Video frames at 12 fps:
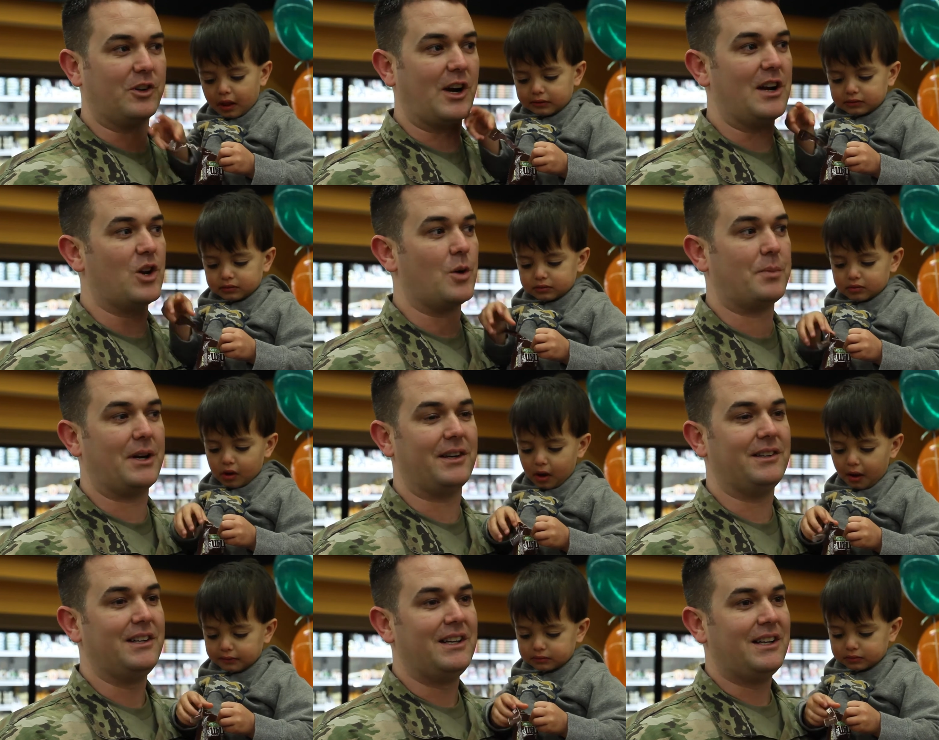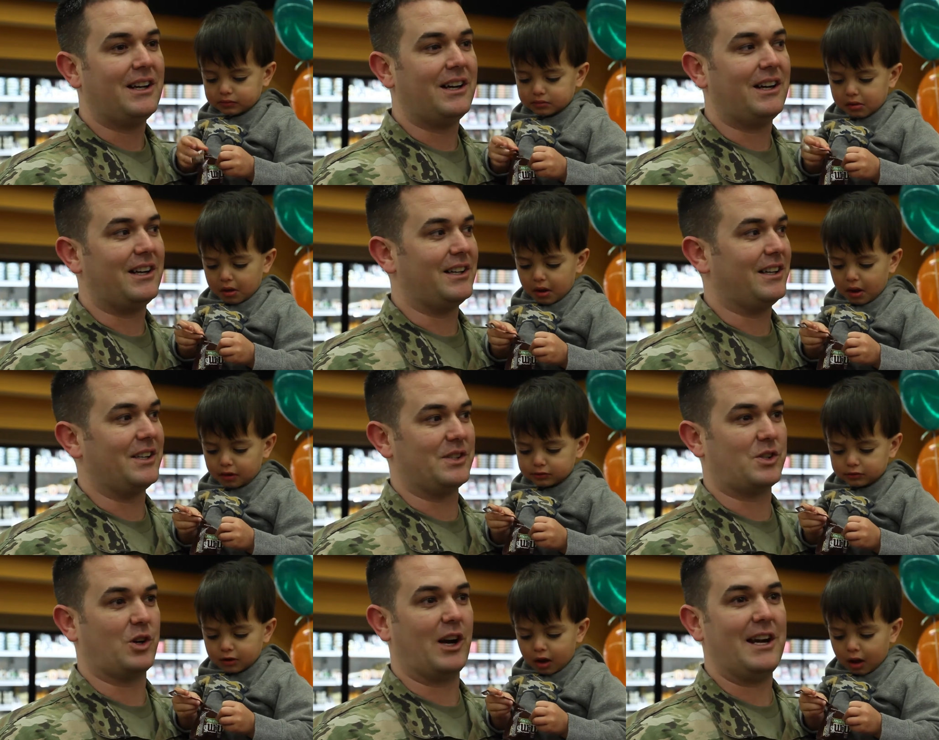Speaker 1: grand opening uh,
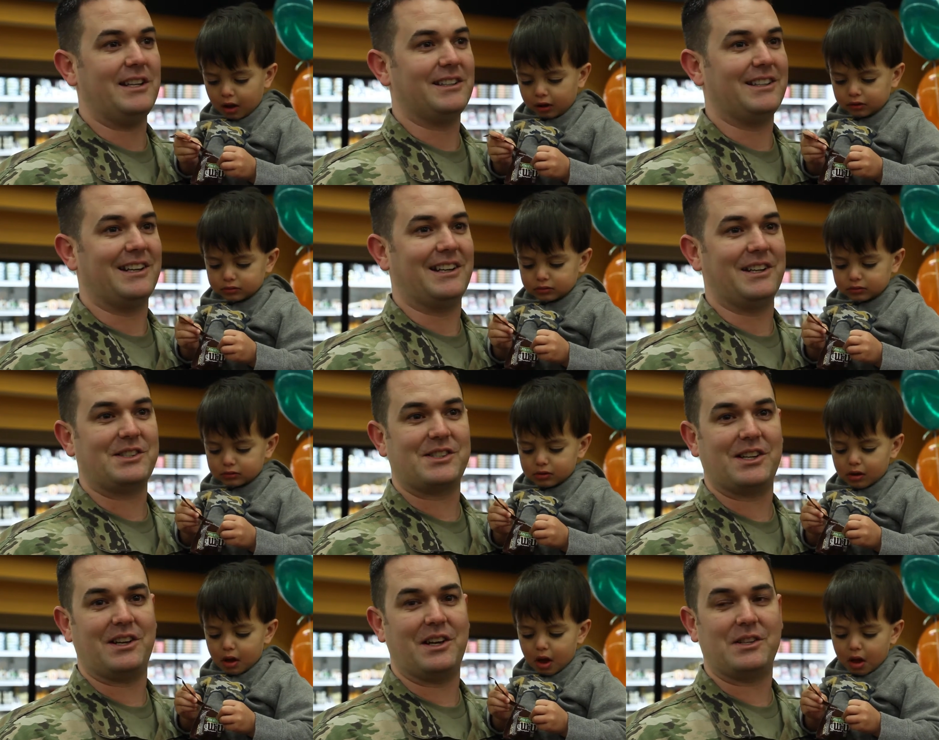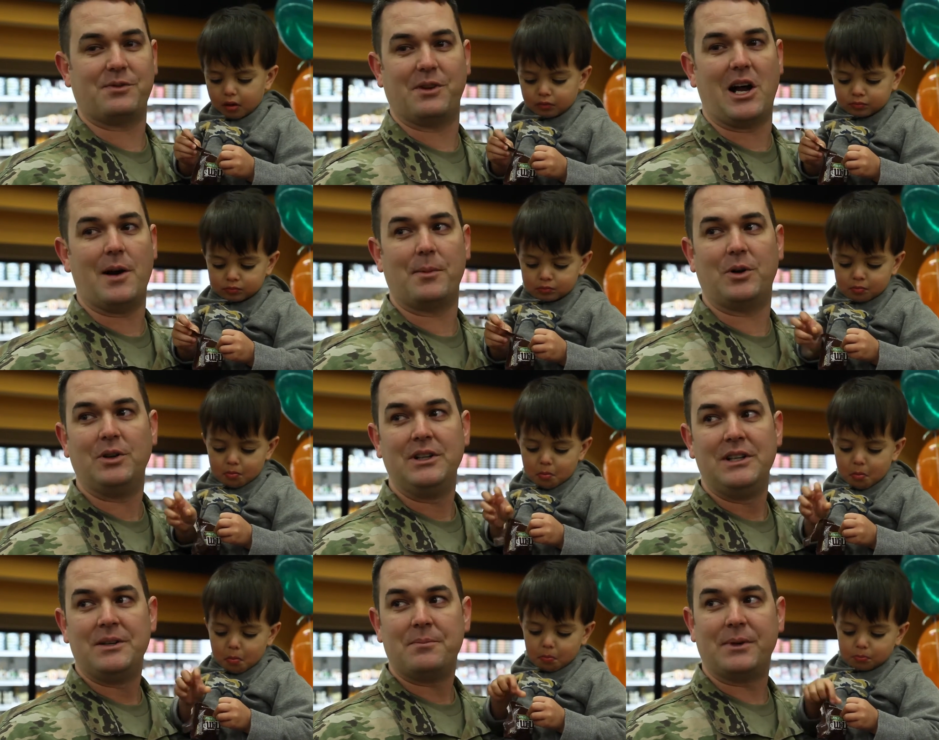is great, and it's uh, it's phenomenal.
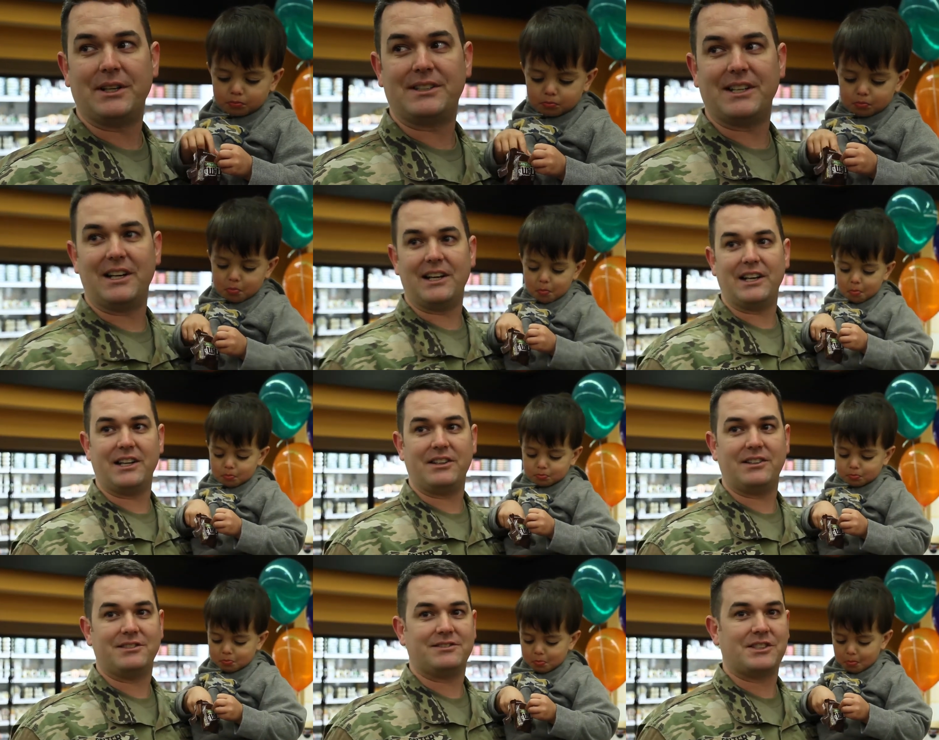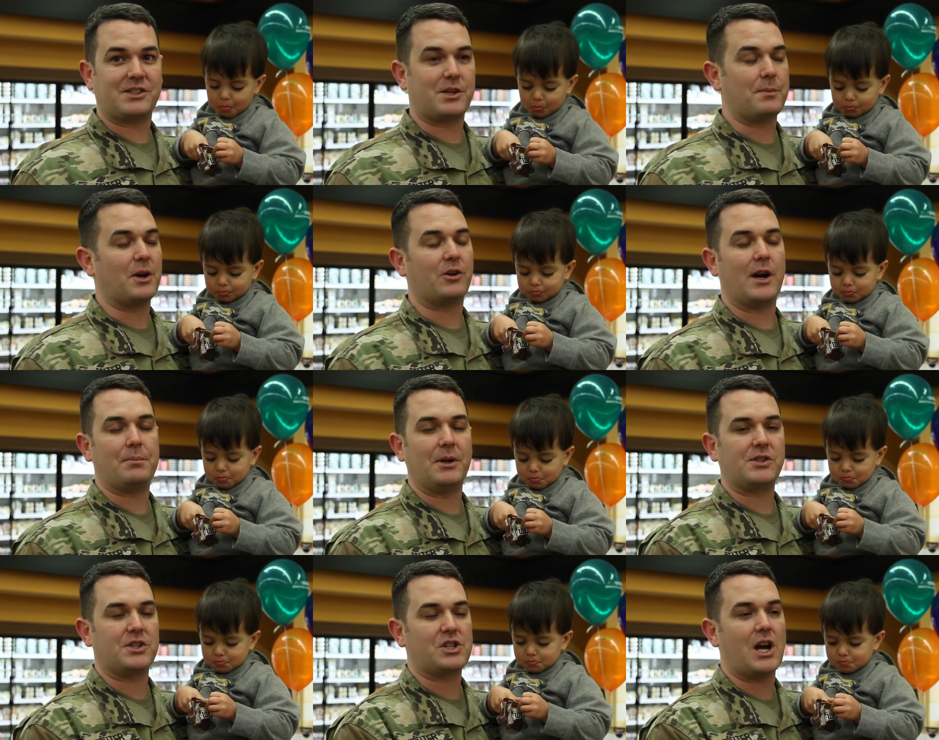But uh, it, this is going to be a great
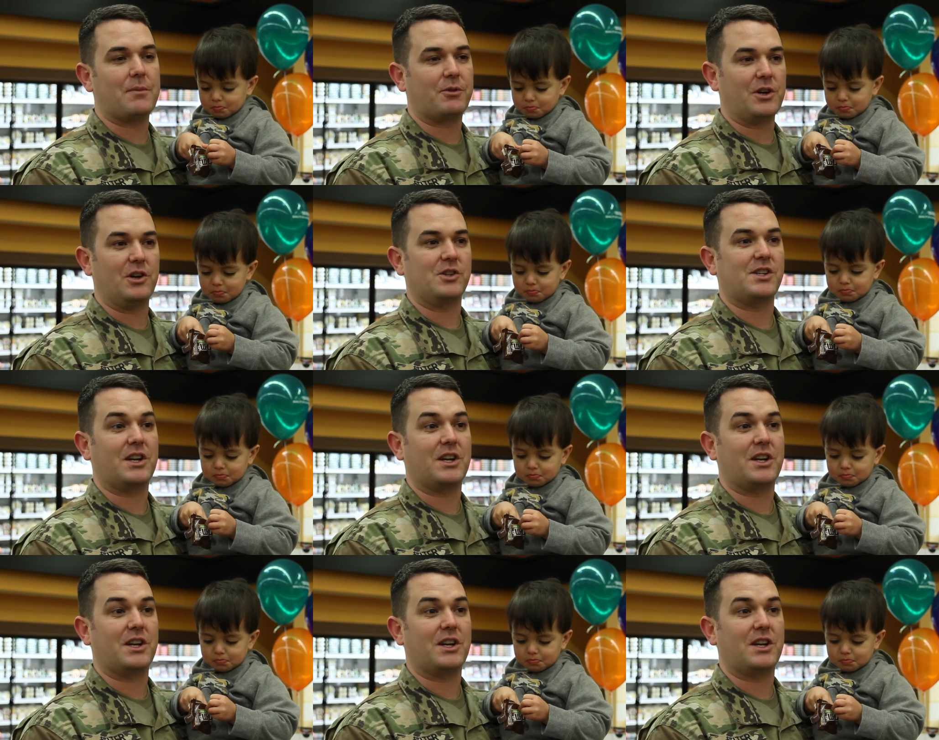place to shop for years to